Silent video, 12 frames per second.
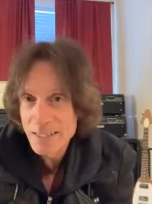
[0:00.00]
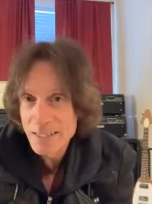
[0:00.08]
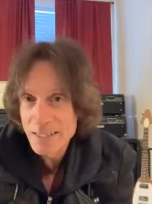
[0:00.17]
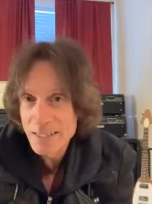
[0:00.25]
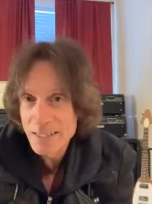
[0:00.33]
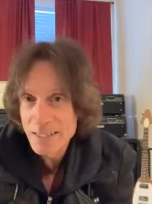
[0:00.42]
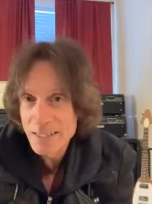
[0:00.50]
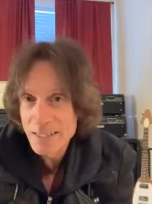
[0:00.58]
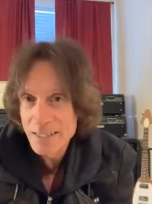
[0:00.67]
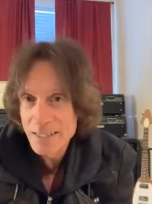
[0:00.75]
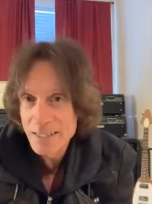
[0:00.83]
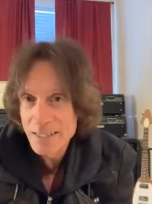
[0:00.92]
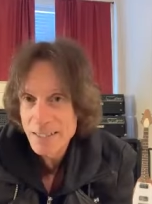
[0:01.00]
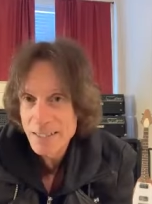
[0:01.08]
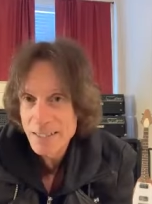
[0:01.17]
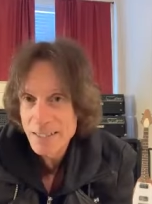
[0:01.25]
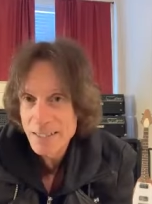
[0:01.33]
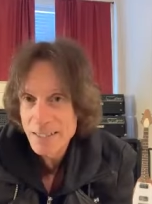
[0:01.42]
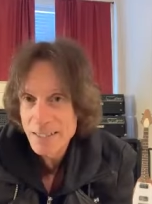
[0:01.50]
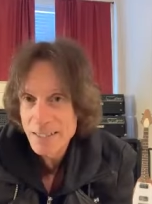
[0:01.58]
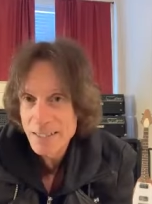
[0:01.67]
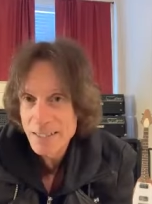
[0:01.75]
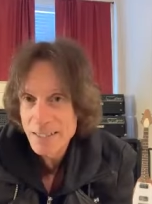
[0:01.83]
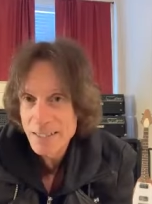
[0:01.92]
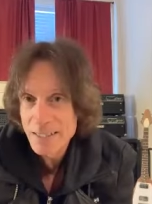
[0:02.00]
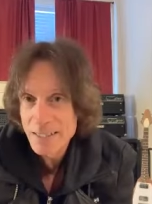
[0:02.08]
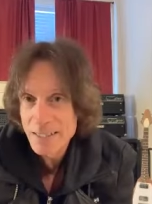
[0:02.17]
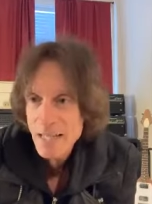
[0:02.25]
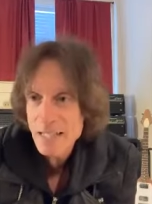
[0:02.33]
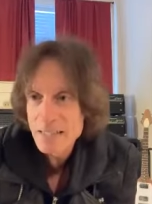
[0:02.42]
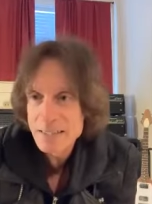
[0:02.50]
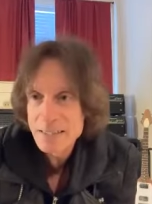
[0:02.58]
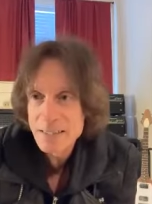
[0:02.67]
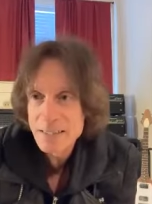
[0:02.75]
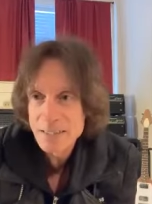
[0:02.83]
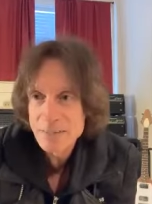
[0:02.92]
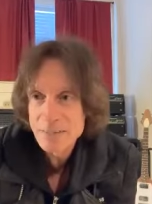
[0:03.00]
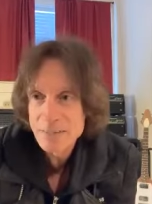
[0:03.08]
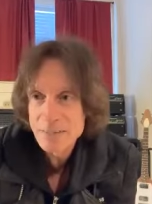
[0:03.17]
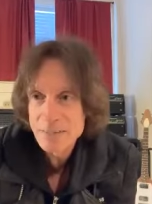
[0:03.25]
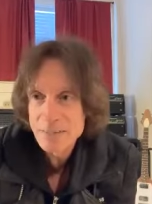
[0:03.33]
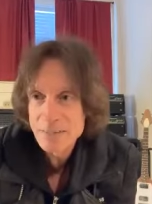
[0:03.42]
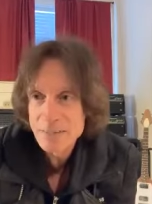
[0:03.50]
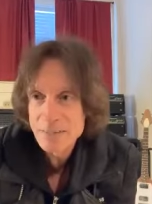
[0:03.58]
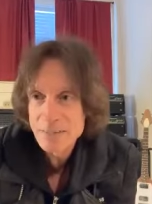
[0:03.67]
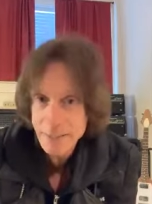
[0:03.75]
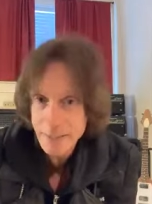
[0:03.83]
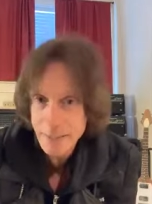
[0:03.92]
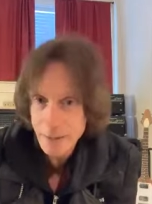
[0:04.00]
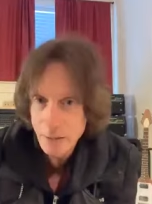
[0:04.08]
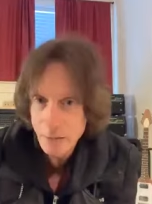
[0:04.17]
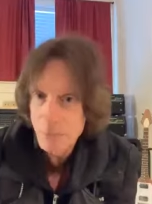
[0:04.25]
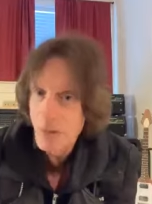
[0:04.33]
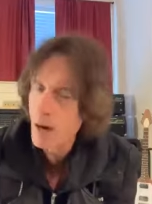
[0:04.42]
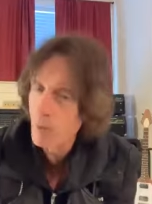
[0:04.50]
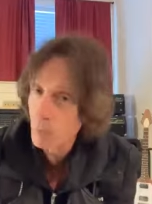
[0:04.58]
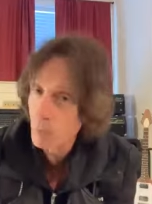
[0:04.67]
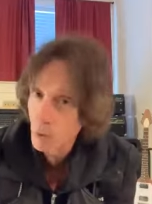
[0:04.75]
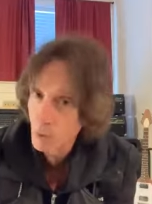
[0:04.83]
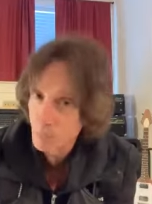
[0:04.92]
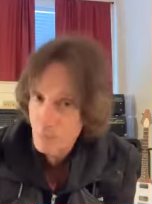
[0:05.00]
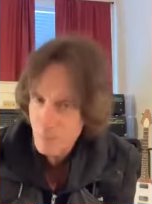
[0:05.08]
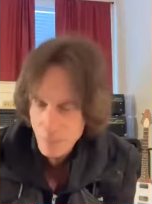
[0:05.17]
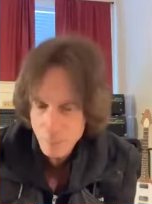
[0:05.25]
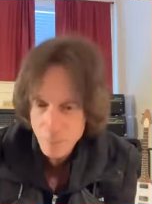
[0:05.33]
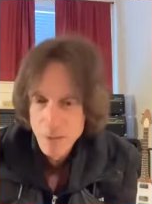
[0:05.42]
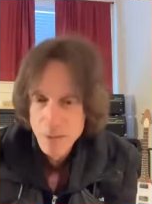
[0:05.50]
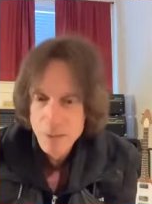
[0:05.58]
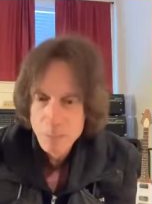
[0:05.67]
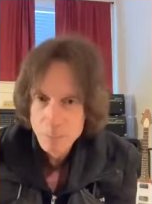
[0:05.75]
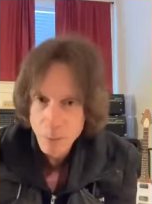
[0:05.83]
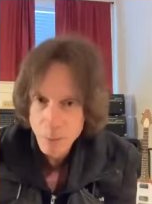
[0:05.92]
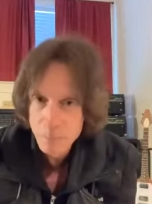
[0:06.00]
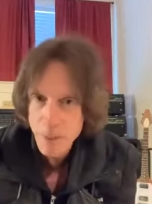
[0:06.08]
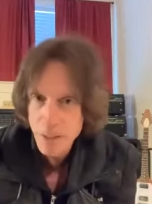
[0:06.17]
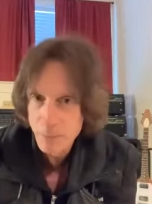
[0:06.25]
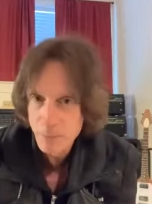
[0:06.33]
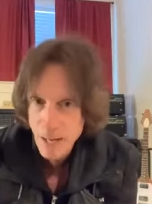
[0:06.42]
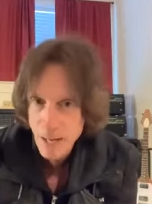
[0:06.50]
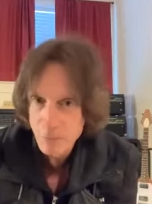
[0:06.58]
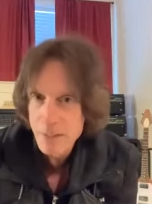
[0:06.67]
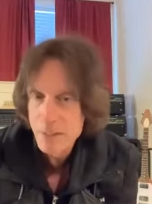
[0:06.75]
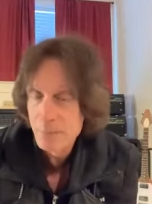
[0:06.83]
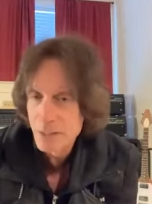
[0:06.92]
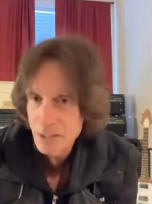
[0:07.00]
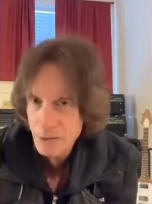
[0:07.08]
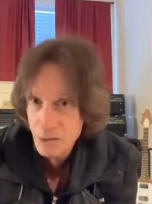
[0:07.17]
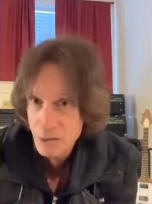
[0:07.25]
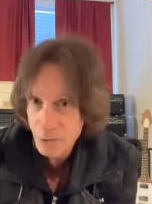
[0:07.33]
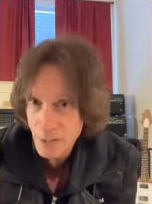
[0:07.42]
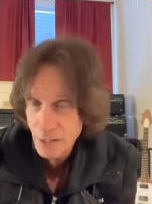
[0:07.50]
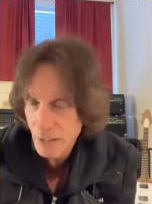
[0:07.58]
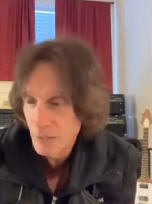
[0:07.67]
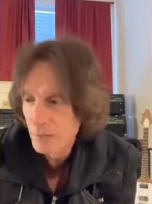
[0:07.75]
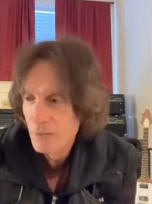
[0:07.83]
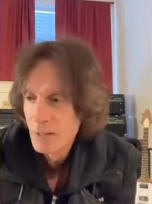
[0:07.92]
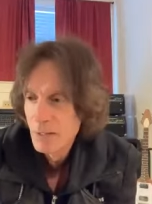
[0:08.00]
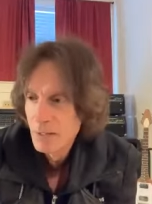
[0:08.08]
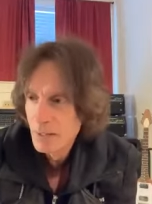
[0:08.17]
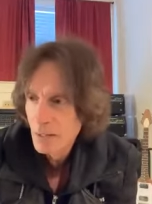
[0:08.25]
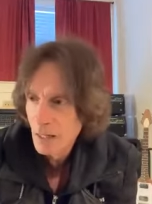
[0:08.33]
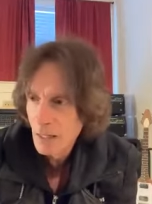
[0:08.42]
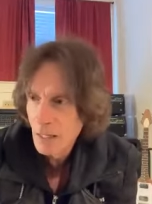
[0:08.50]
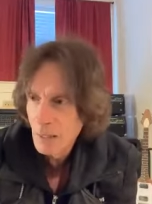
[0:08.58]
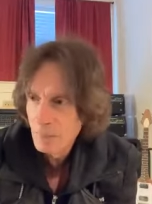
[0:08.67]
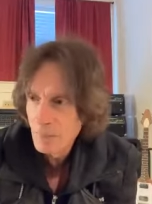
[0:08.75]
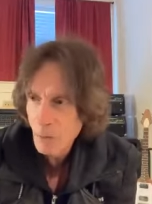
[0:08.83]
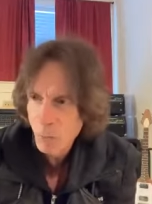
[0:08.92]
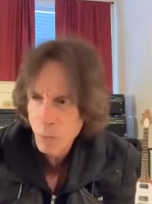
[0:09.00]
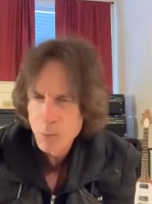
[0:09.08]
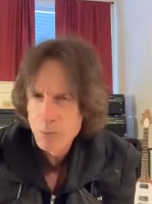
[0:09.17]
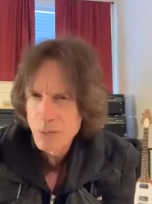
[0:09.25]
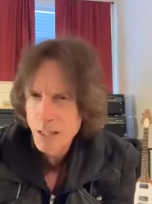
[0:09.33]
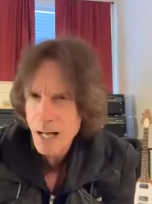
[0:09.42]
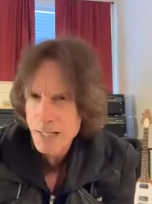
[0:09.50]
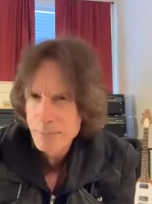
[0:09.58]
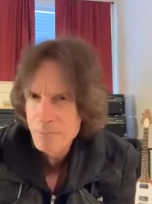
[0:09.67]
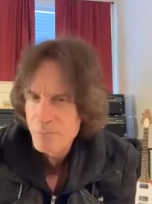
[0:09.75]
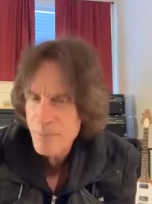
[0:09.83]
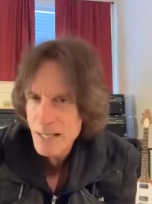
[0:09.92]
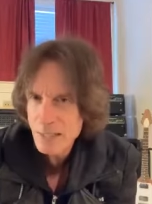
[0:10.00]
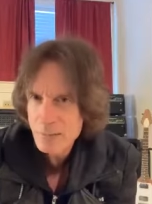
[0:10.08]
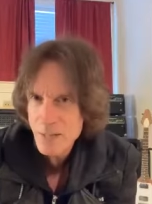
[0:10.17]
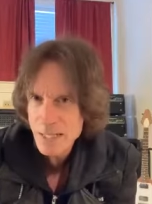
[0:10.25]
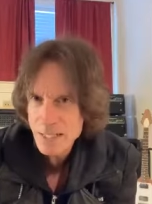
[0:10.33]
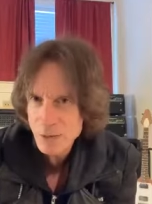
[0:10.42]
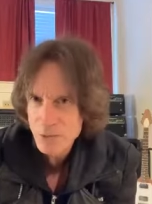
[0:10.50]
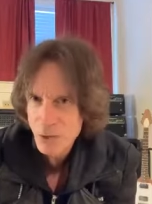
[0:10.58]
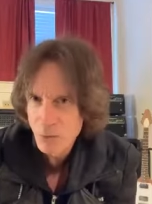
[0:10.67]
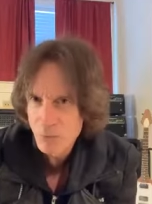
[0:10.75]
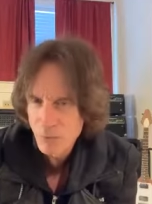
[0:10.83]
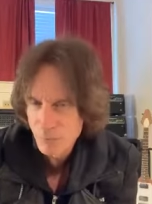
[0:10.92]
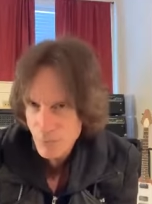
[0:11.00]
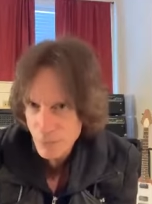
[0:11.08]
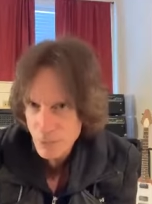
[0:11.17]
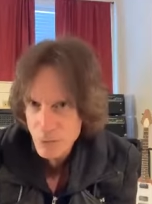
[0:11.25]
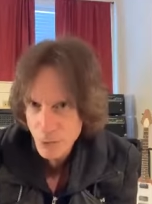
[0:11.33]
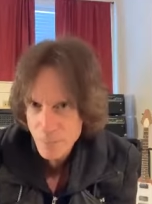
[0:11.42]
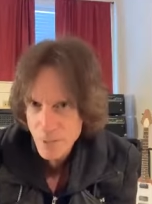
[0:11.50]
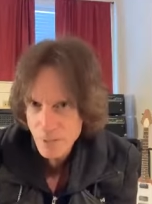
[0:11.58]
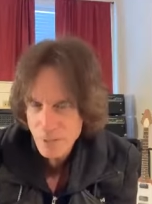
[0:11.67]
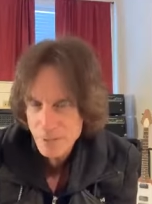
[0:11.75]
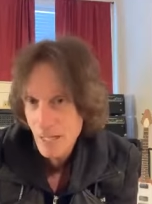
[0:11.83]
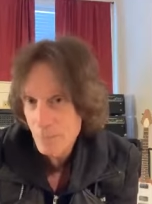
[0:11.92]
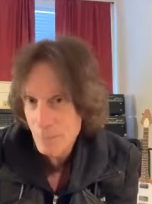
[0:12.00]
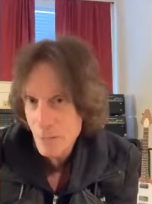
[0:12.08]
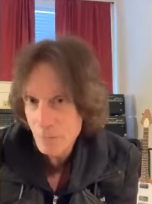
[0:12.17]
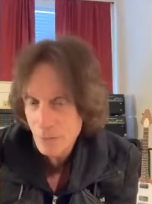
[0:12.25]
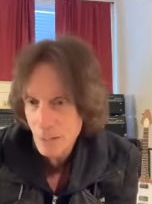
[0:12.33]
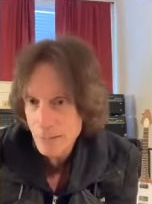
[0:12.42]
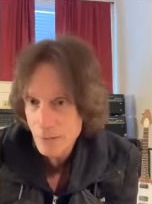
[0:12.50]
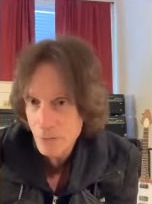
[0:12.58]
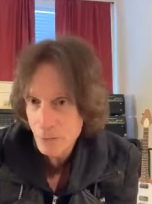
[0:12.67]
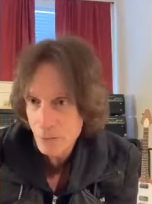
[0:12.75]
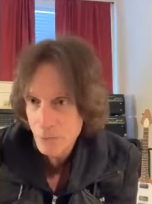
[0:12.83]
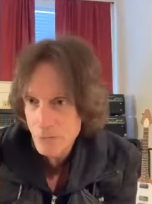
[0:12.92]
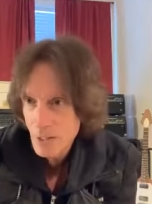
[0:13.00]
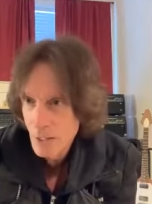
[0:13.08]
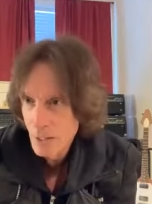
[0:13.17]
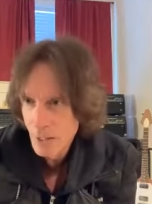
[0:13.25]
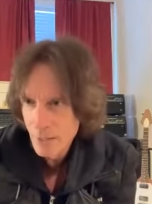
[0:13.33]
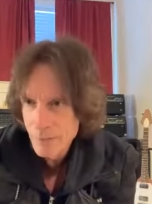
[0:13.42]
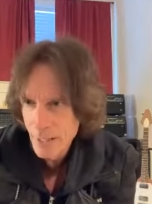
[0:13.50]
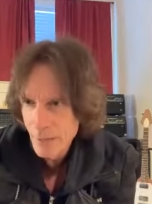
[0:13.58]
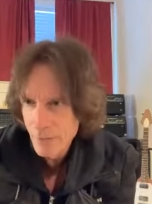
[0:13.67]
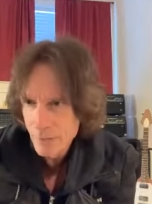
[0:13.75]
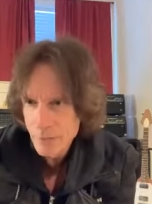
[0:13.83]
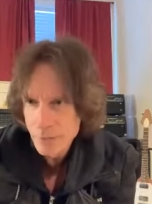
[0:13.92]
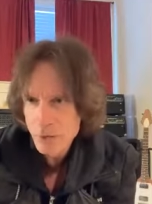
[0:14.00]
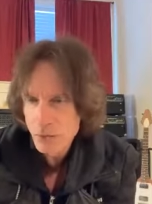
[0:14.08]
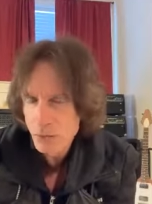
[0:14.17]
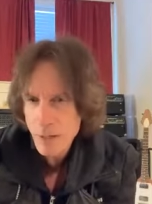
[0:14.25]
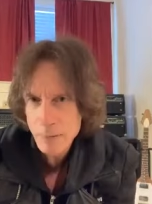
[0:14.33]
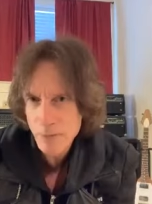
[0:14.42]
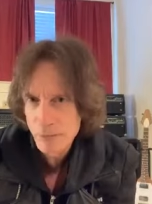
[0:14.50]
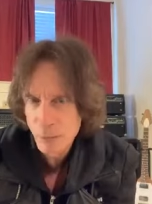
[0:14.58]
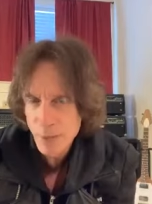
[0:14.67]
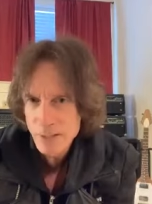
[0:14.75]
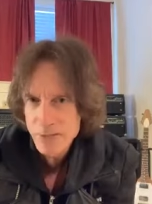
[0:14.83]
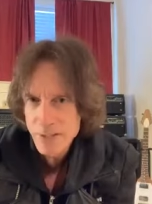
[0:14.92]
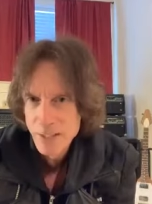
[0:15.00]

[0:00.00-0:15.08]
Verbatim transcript: things about both of them. I've worked and I've been around some amazing vocalists, including people like Ronnie Dio, not worked with him, but been around him in the studio. Um, I worked with a guy many, many years ago for a very short period of time named Glenn Hughes, another incredible voice.